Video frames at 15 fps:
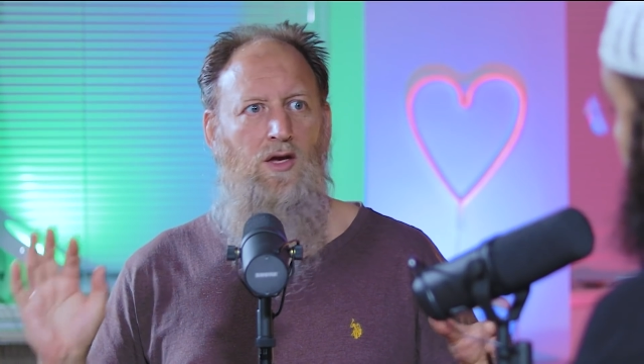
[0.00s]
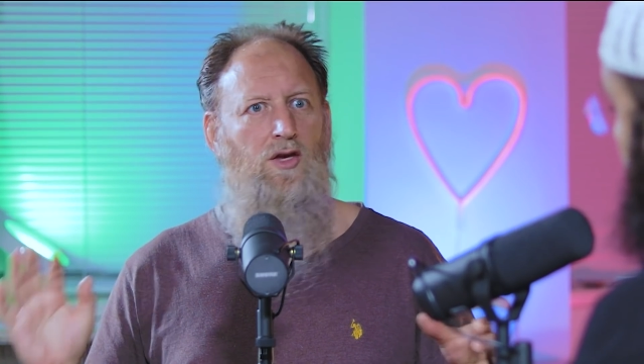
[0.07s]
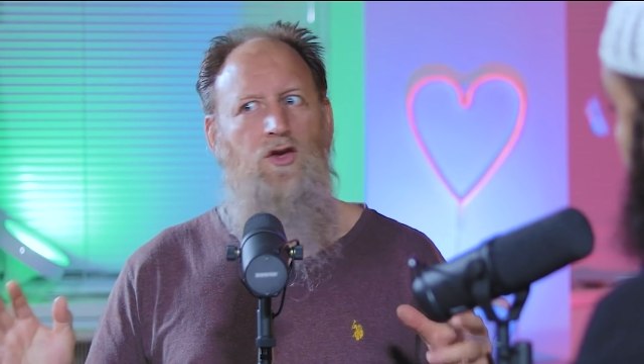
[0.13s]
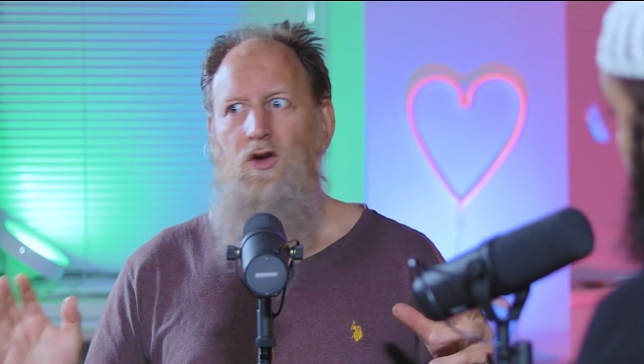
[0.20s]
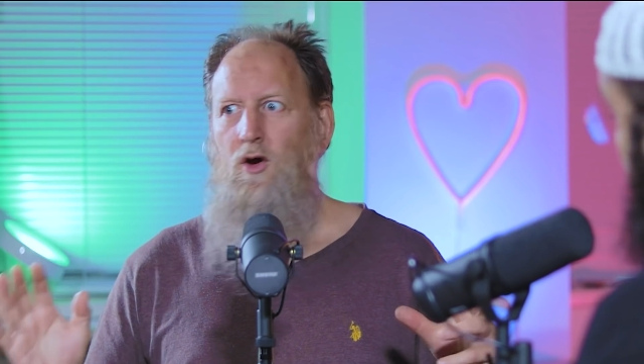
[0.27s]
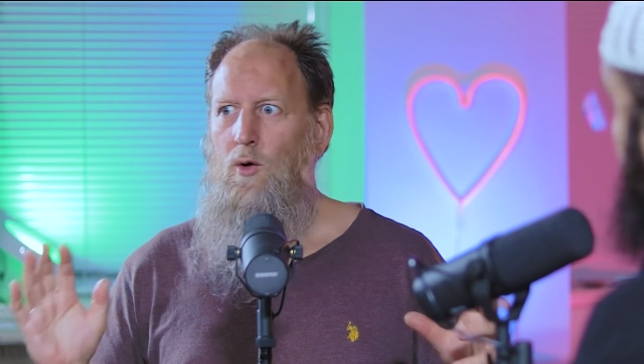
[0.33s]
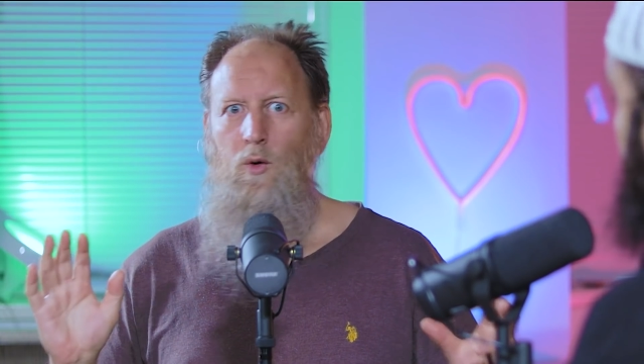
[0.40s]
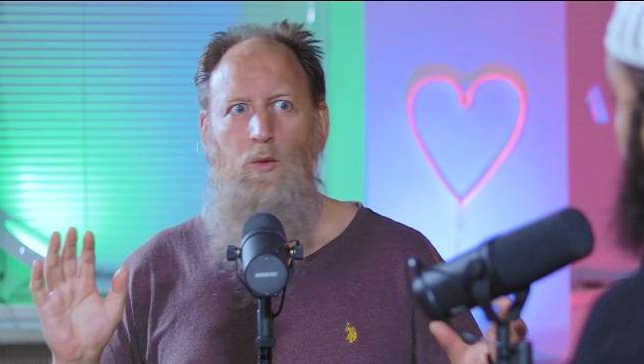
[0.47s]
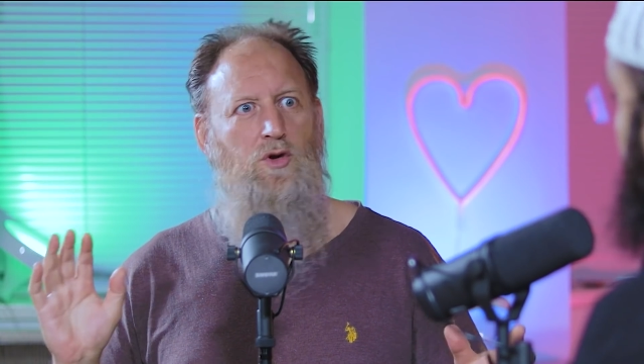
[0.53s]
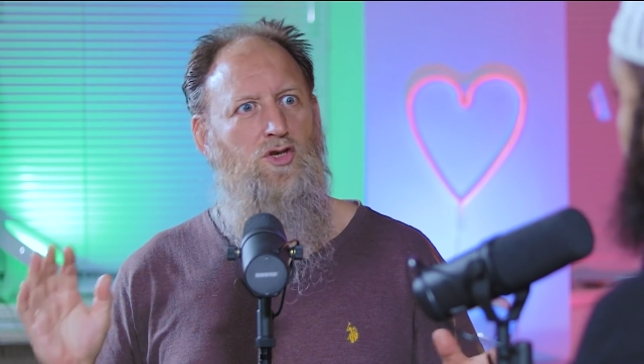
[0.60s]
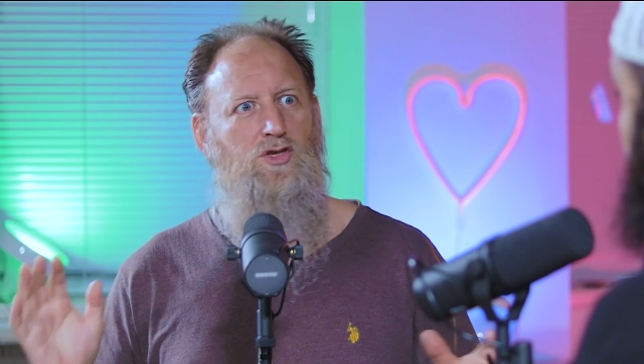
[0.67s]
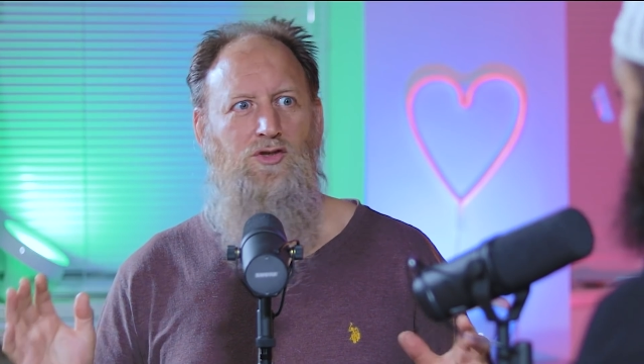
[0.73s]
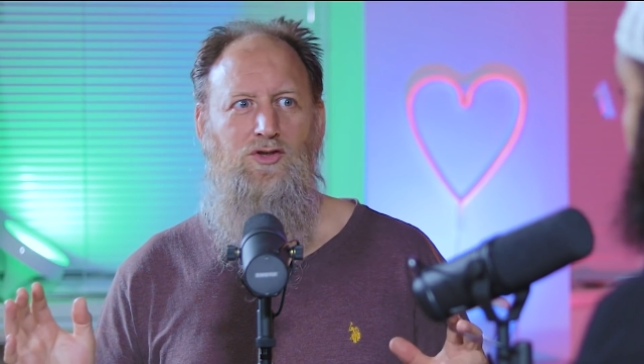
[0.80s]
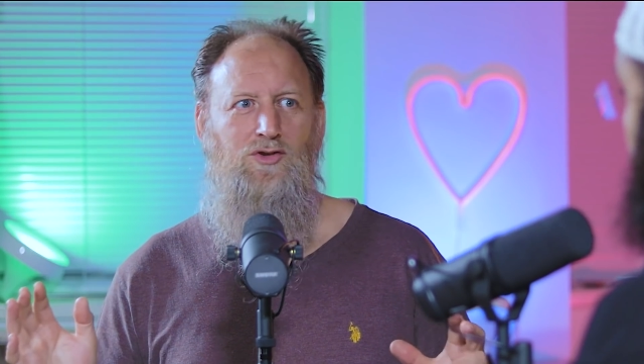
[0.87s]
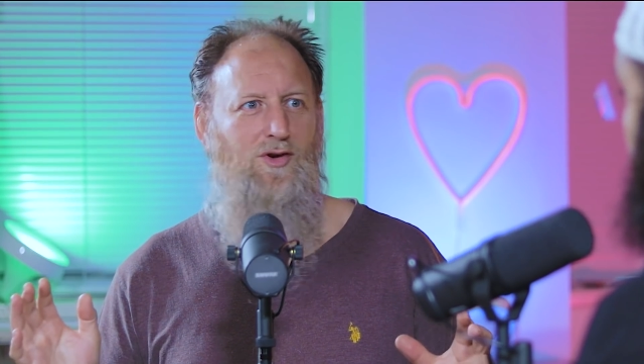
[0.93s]
what we
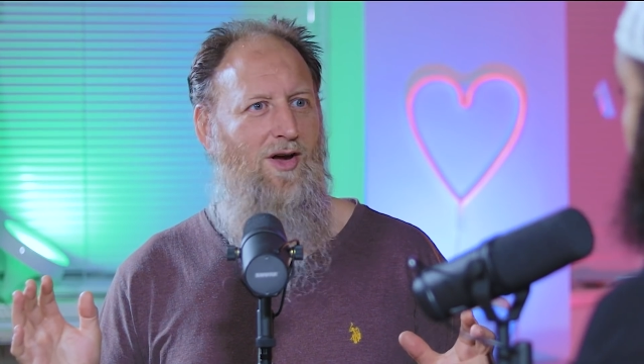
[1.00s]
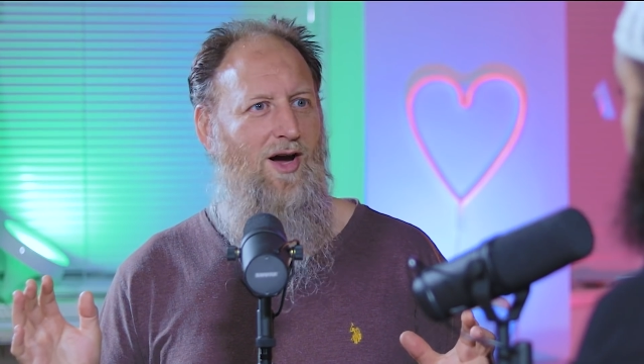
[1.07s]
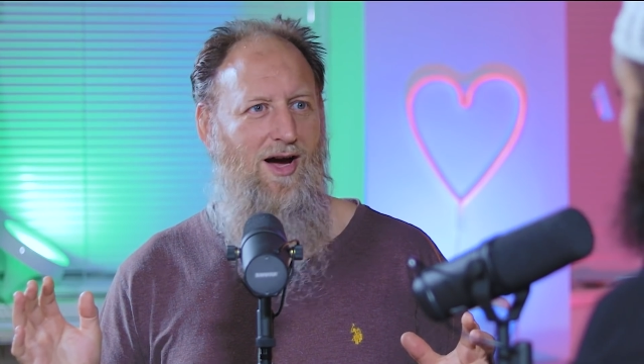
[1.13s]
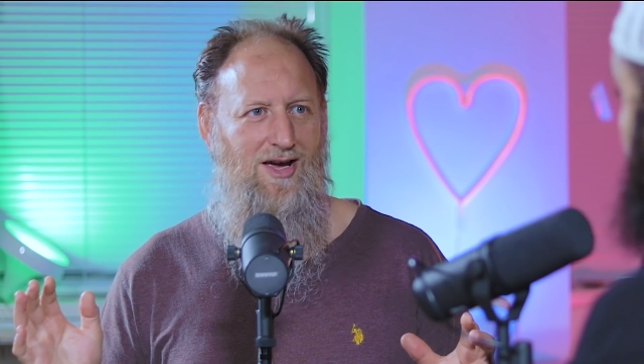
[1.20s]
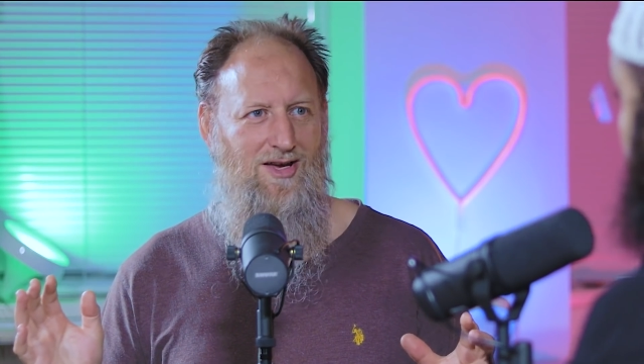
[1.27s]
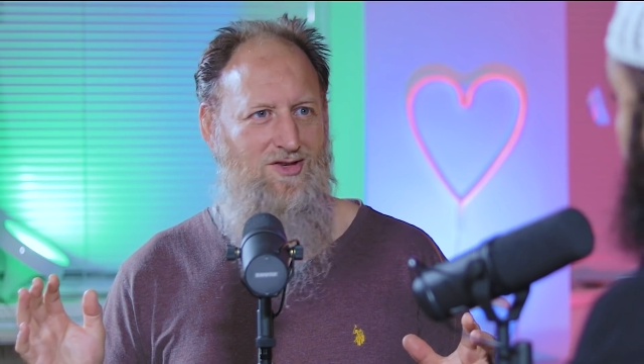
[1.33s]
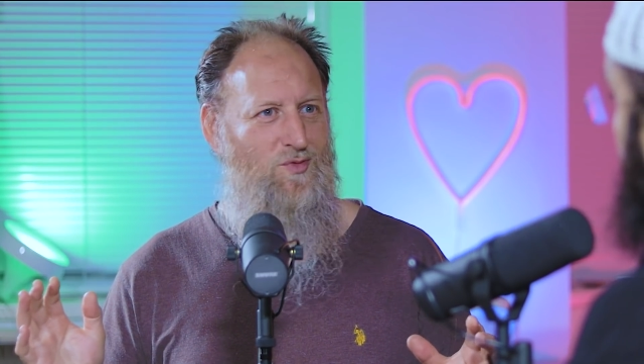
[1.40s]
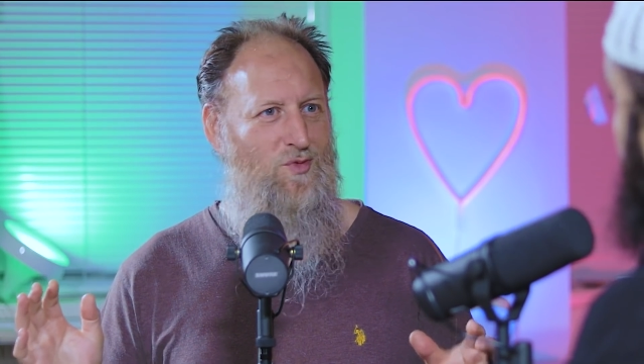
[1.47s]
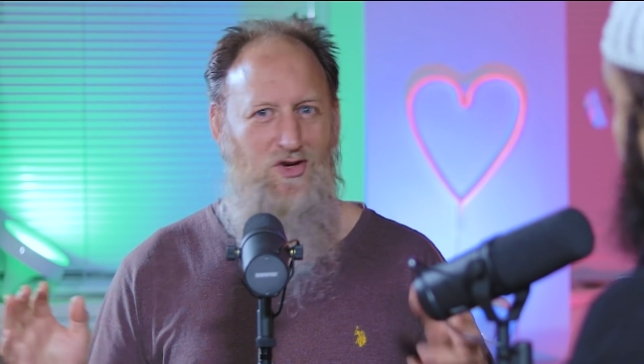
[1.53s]
should do, guys,